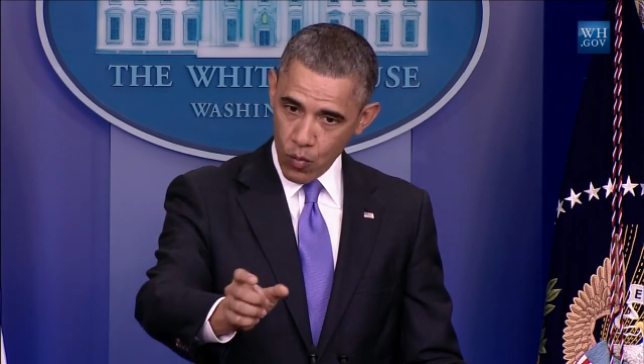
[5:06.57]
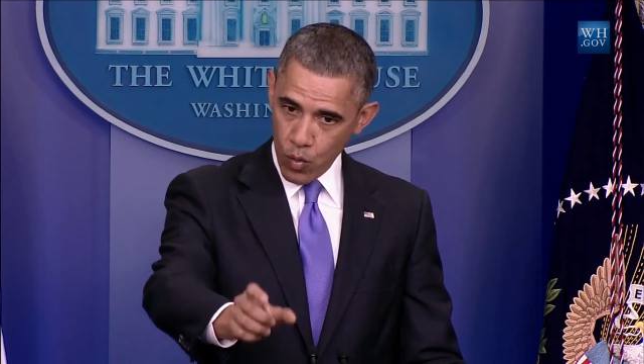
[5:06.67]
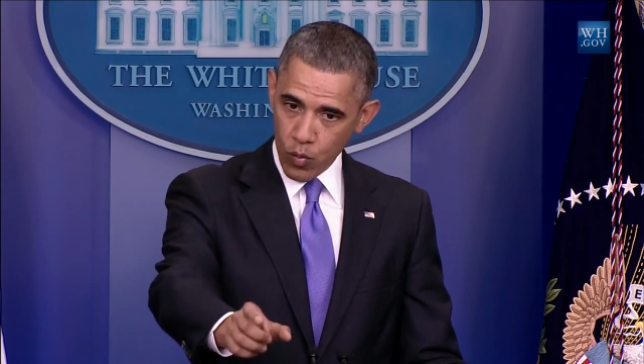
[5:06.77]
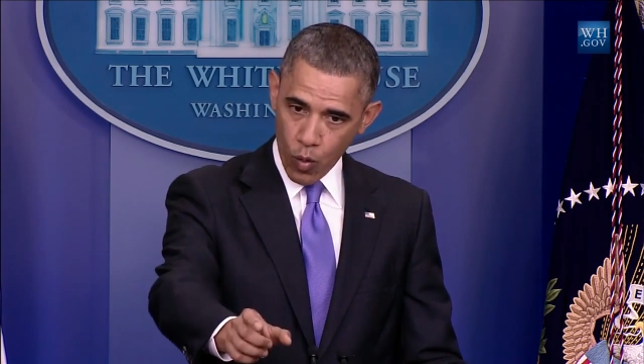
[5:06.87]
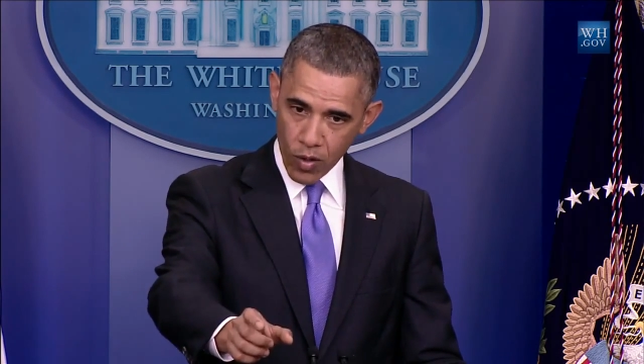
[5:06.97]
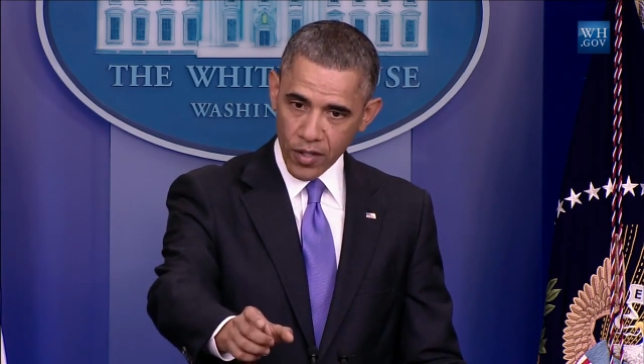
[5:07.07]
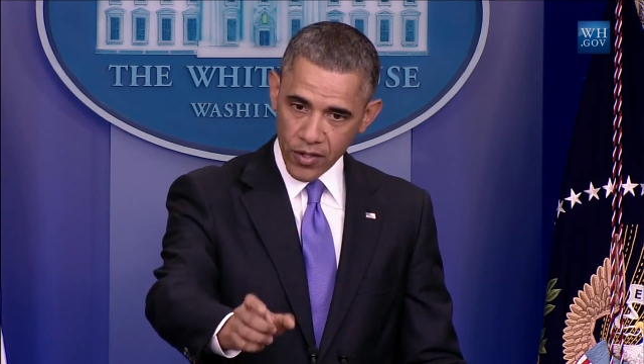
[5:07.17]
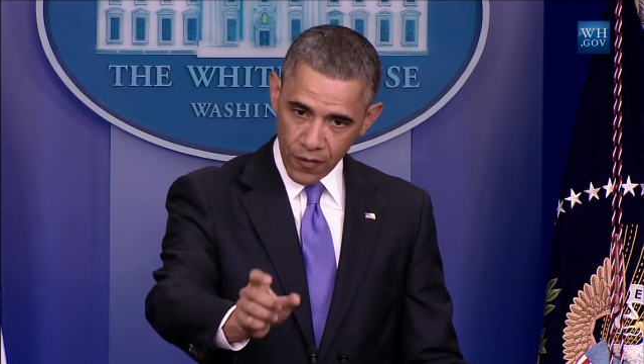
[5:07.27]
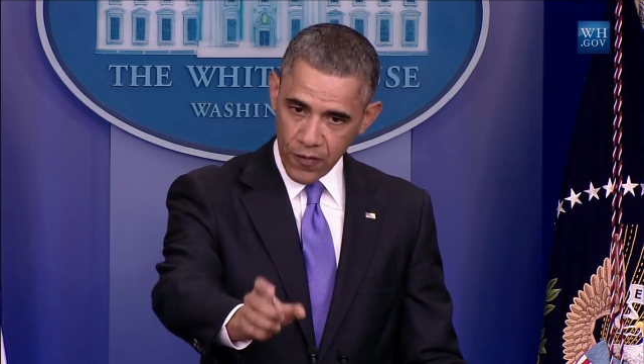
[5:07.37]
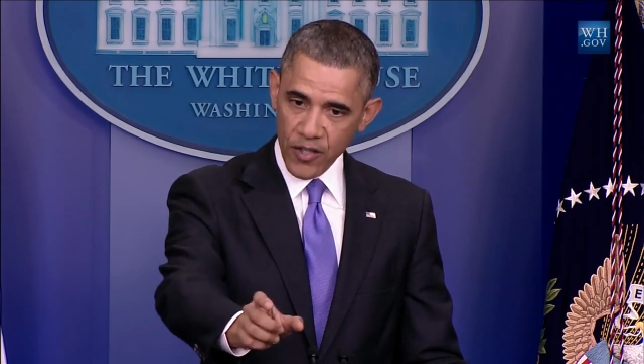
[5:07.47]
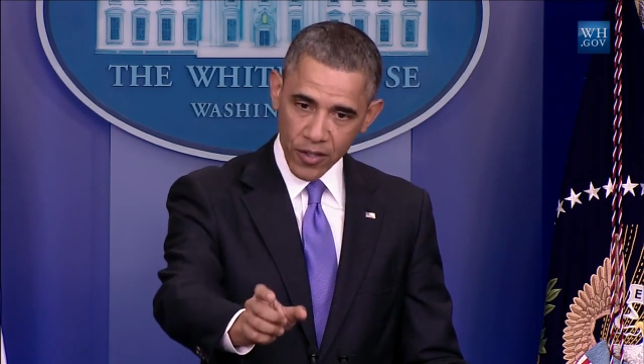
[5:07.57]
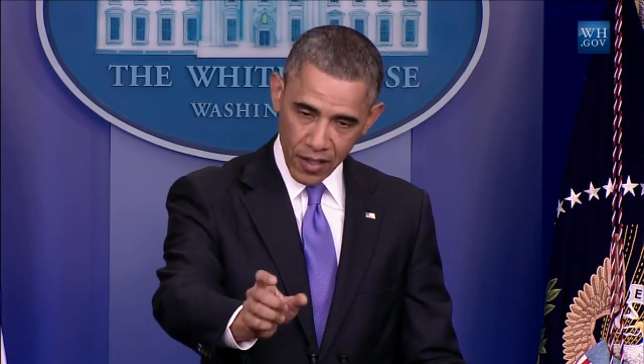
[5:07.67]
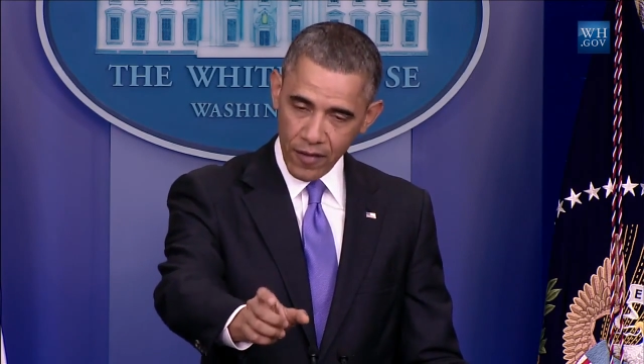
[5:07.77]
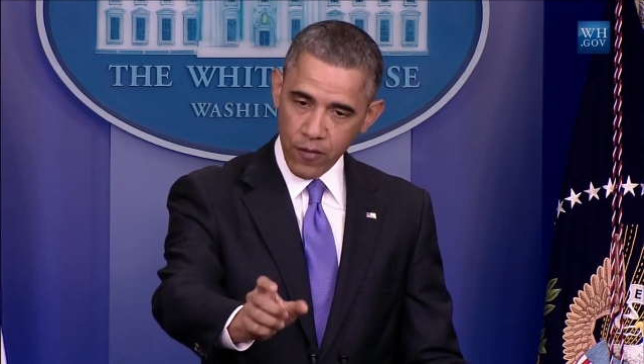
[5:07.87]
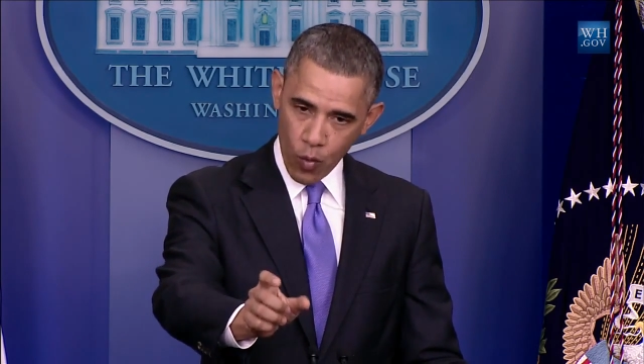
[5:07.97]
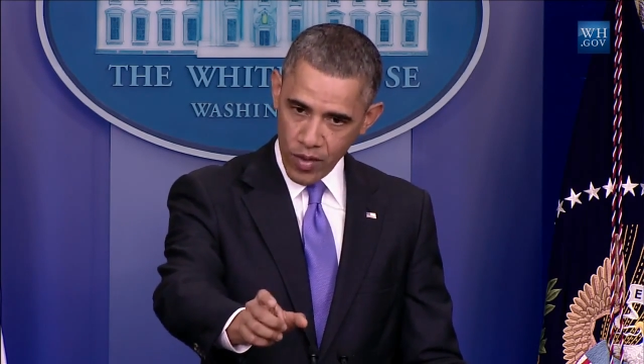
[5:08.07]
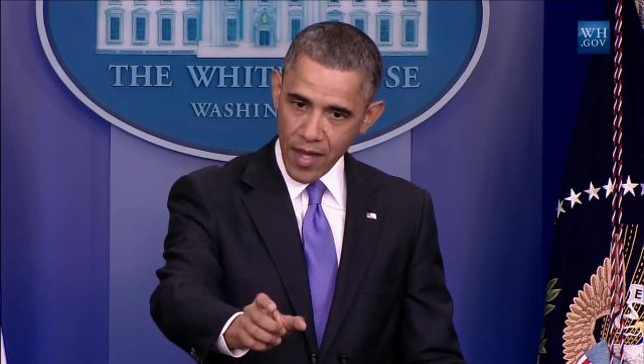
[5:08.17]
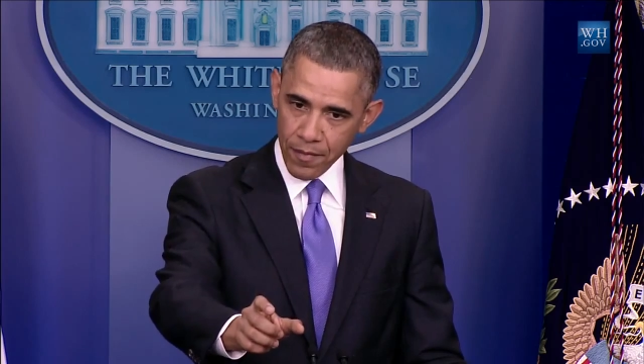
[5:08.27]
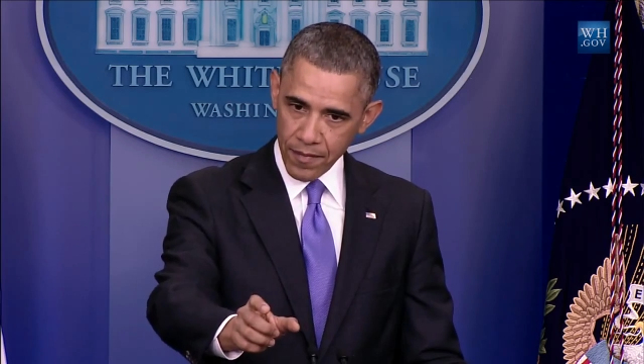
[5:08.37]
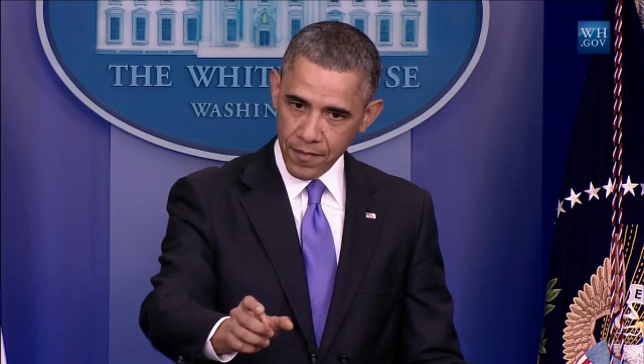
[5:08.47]
would work sufficiently for
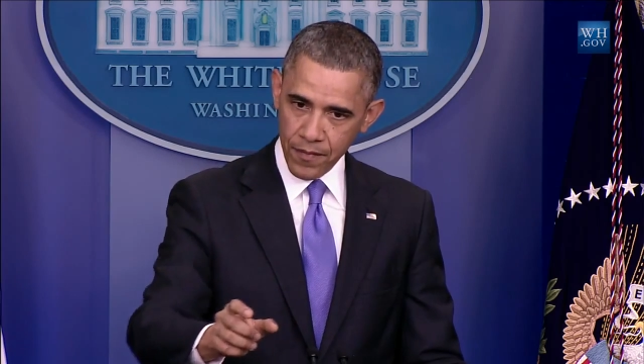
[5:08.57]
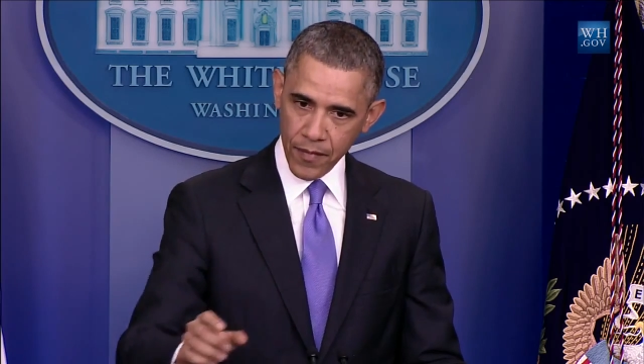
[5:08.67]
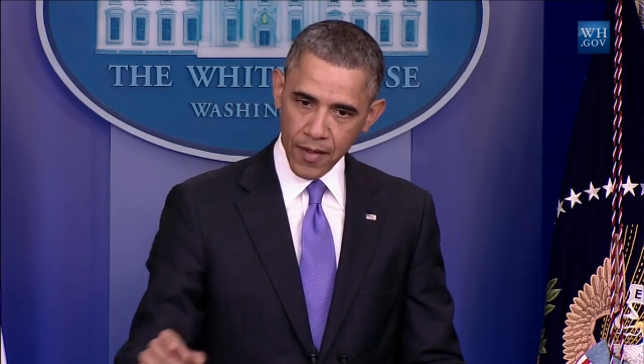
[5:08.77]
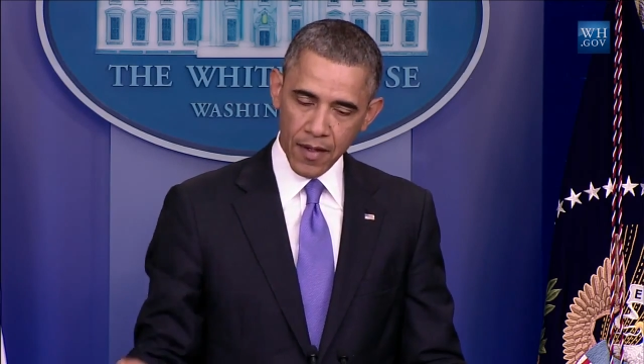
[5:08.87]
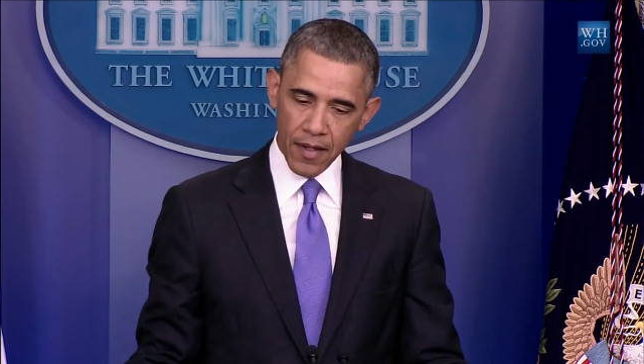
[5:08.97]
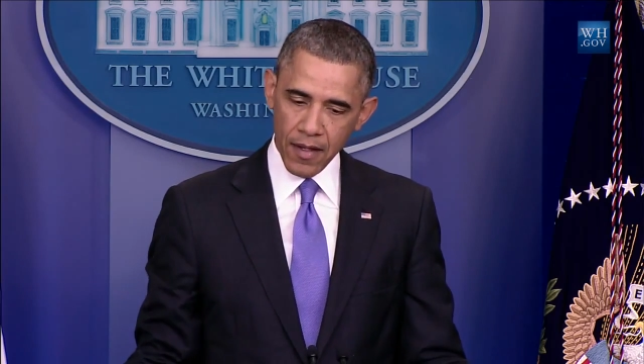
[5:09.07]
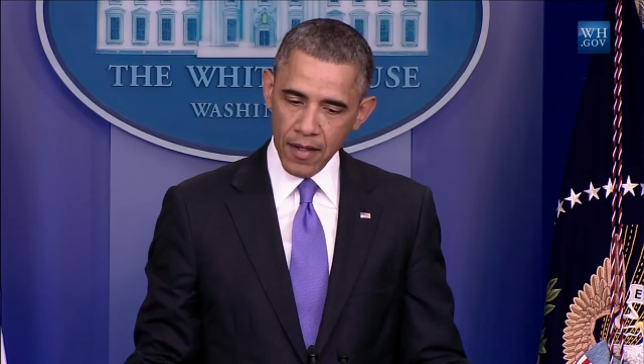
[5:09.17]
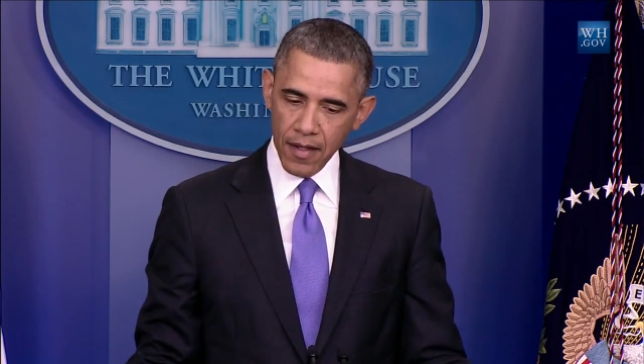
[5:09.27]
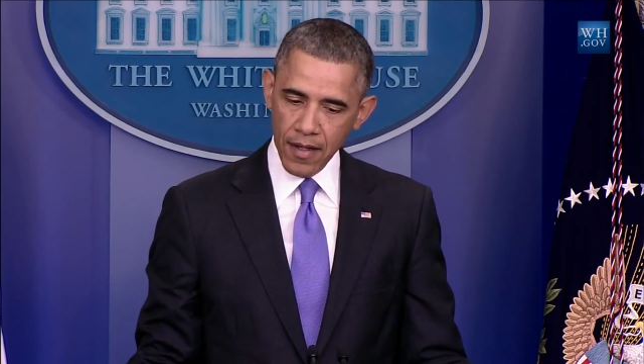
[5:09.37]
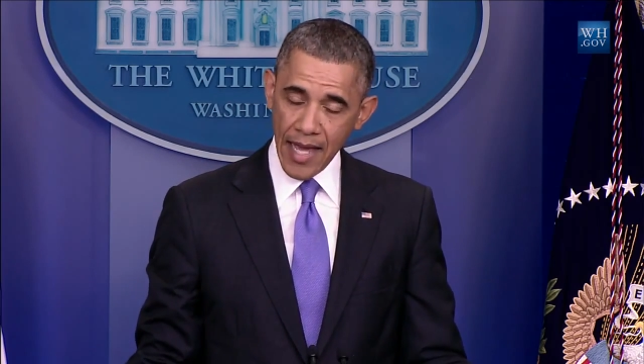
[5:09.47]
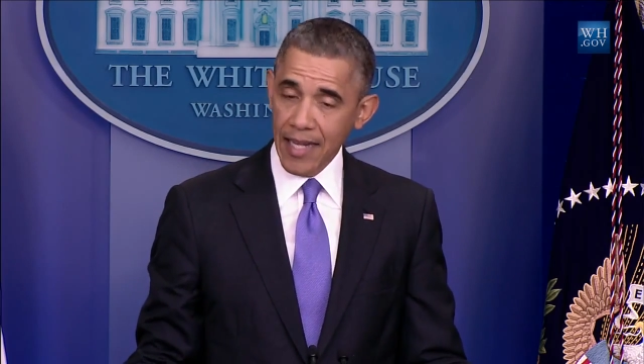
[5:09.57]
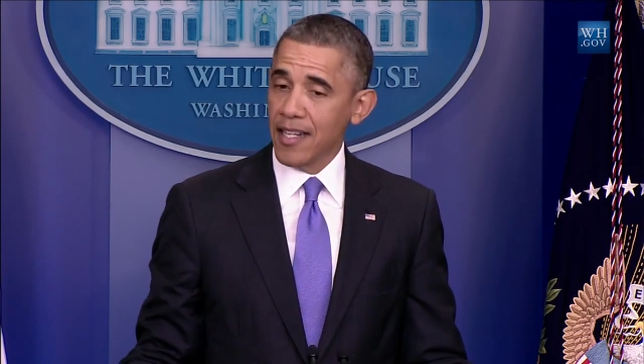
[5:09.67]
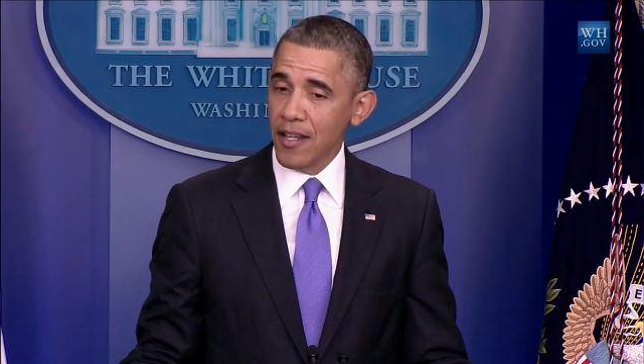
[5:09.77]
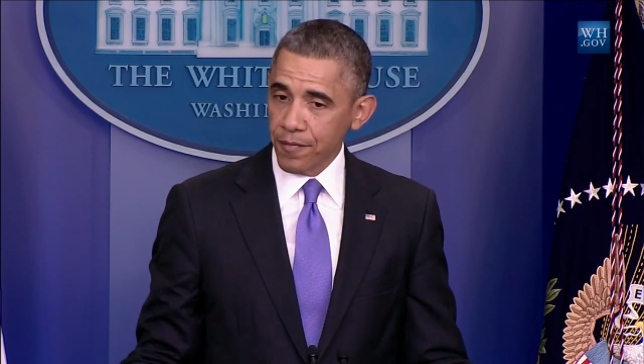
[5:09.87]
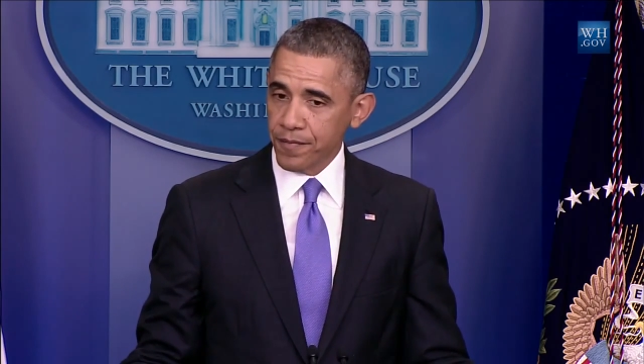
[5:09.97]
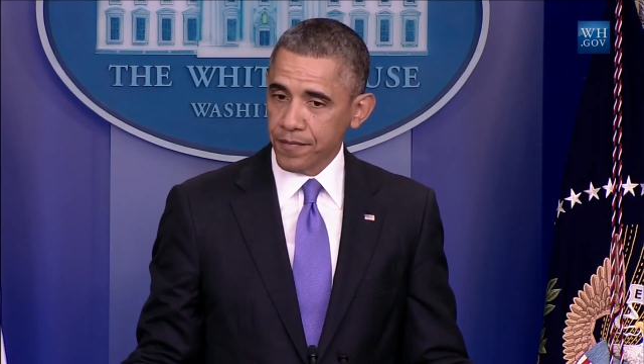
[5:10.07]
them. And it didn't.